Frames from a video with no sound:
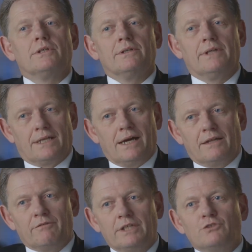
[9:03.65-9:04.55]
that kind
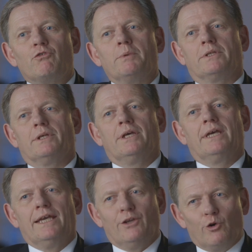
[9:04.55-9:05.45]
of an instrument
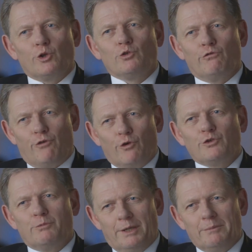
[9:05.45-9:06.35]
in order to enforce
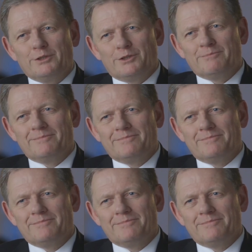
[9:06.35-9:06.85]
the payments.